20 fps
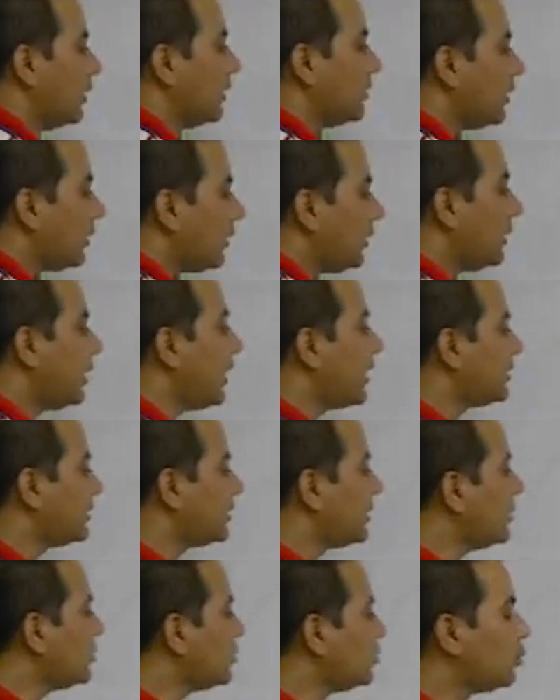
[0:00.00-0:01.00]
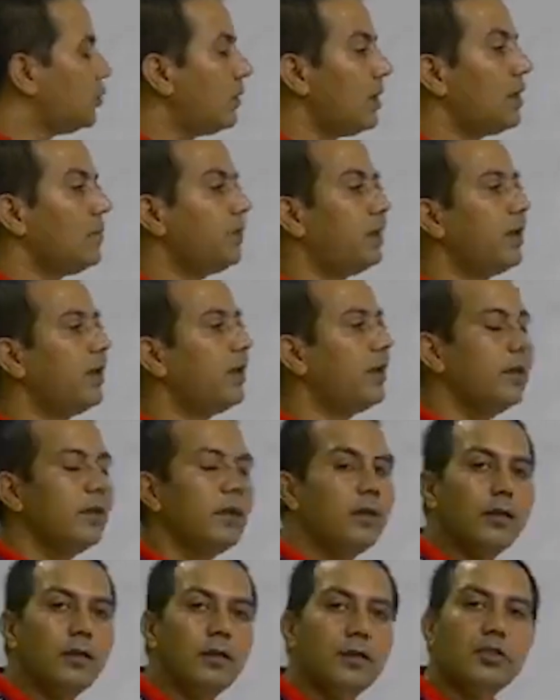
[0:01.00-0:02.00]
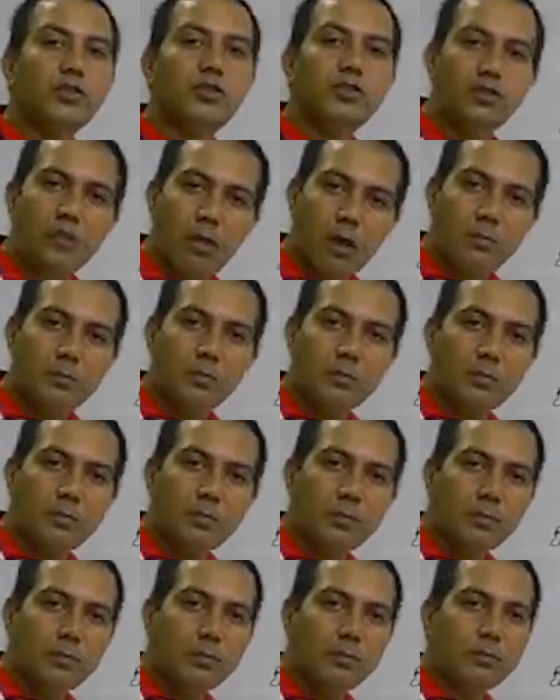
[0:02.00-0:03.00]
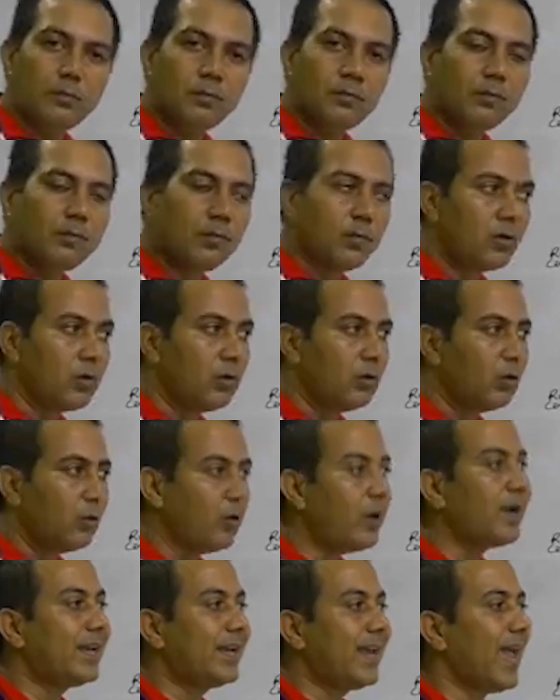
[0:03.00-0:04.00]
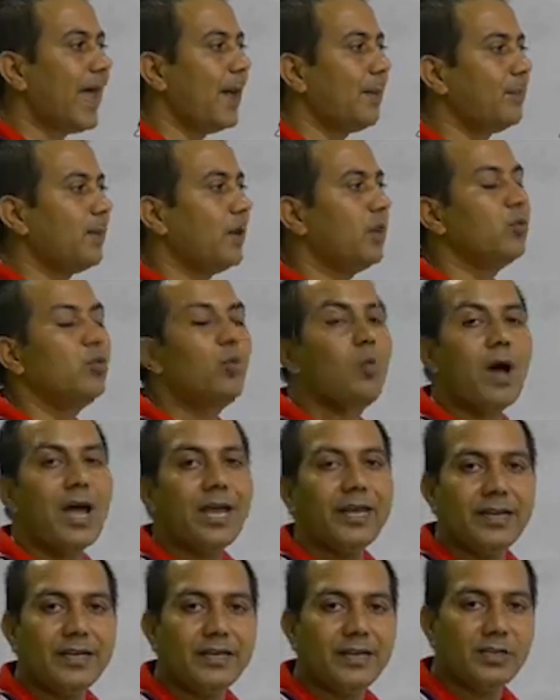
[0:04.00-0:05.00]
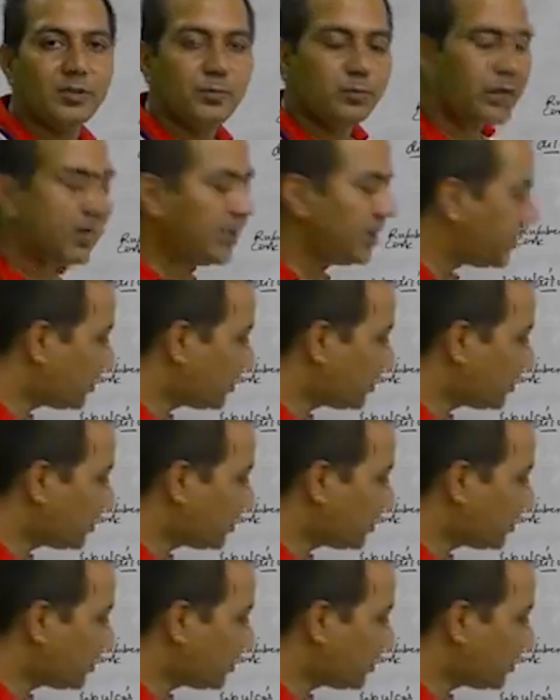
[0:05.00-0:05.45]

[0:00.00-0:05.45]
The reactions will be stopped. What happened? Why it is been